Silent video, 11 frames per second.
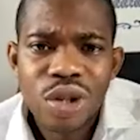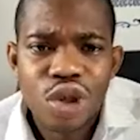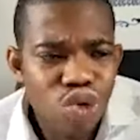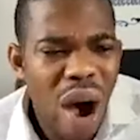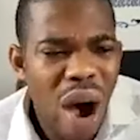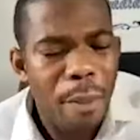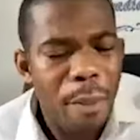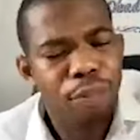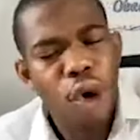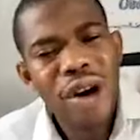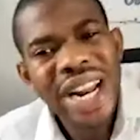You are
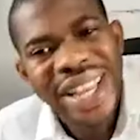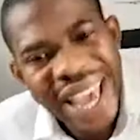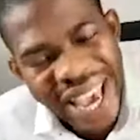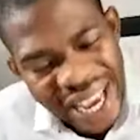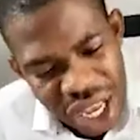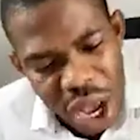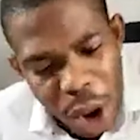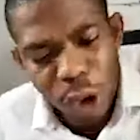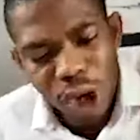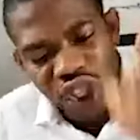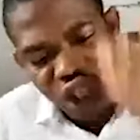born again,
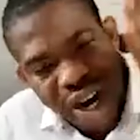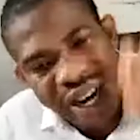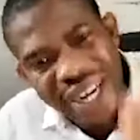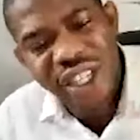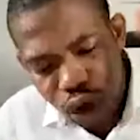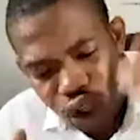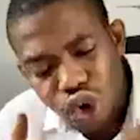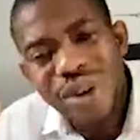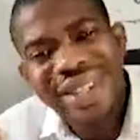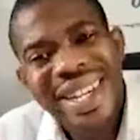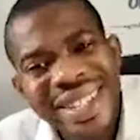but your
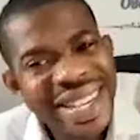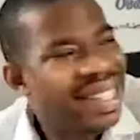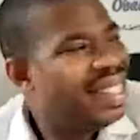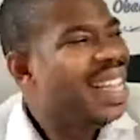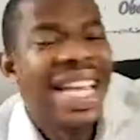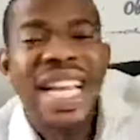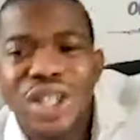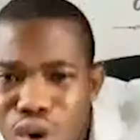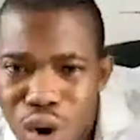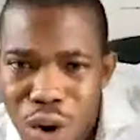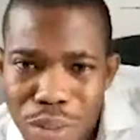trousers is still in
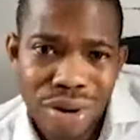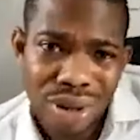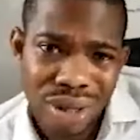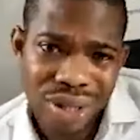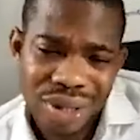your cupboard.